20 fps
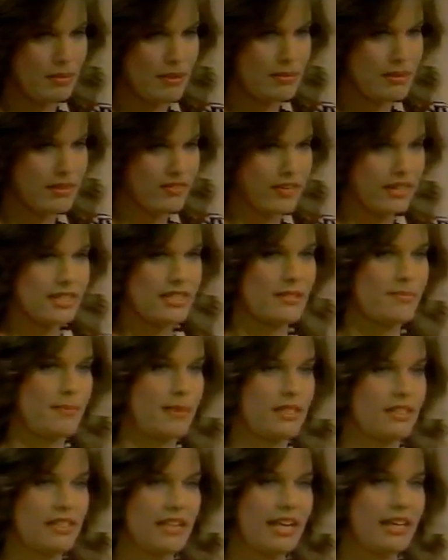I thought maybe if
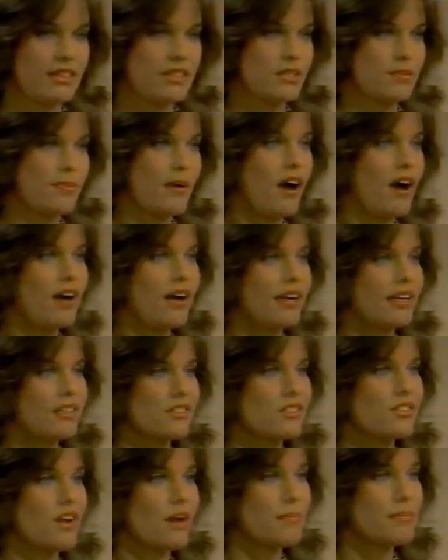I had spent a day at the
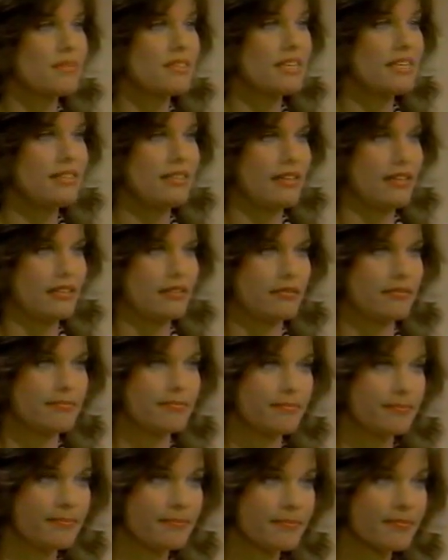spa, I could stop
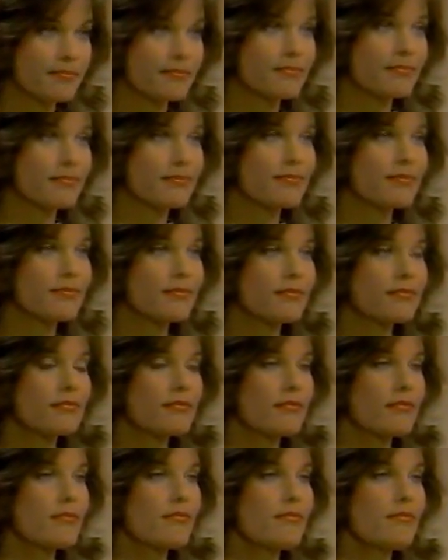thinking.
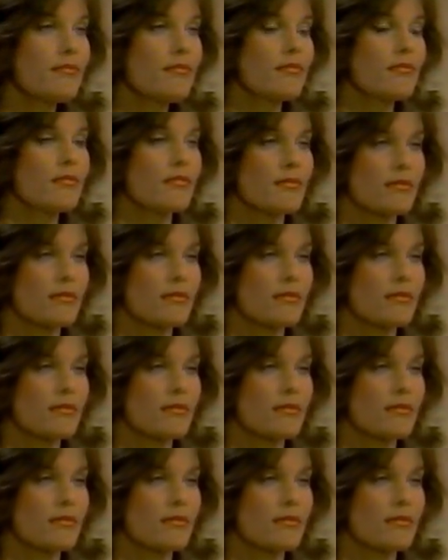Hmm, sure.